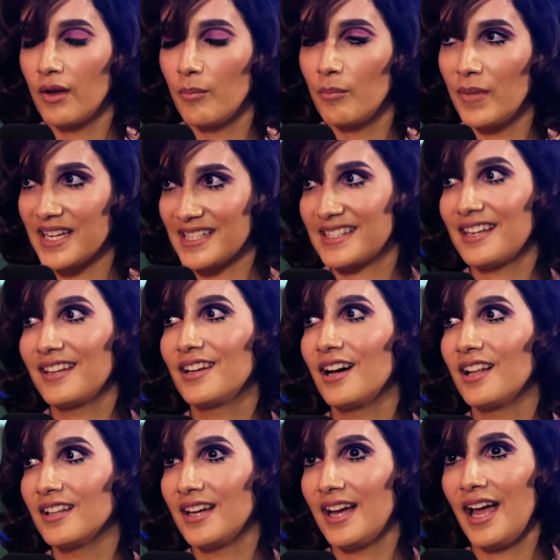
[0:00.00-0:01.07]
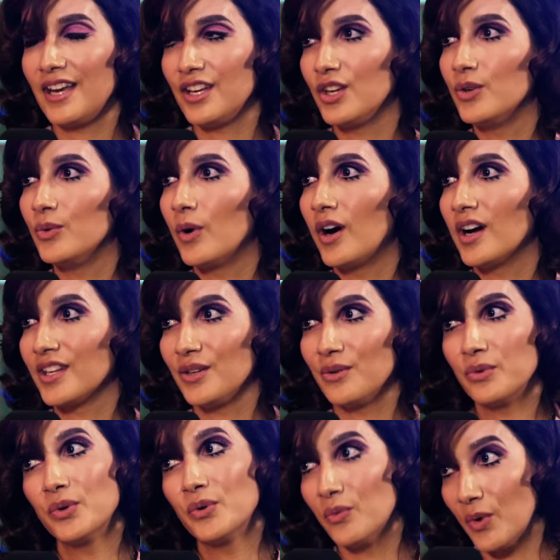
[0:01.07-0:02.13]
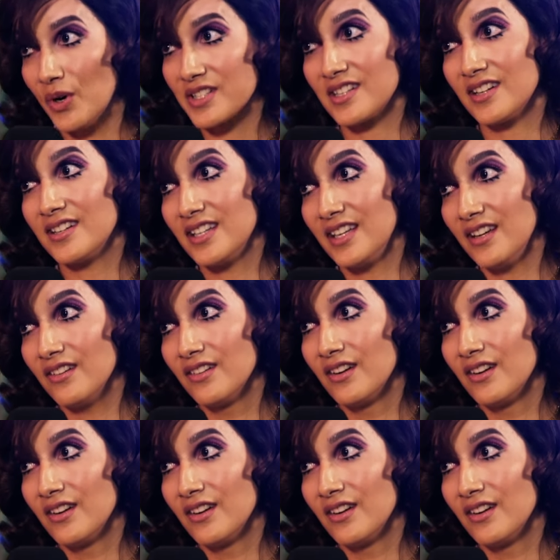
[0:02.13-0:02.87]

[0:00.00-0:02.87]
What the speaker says: my skin color and who are you or what are you.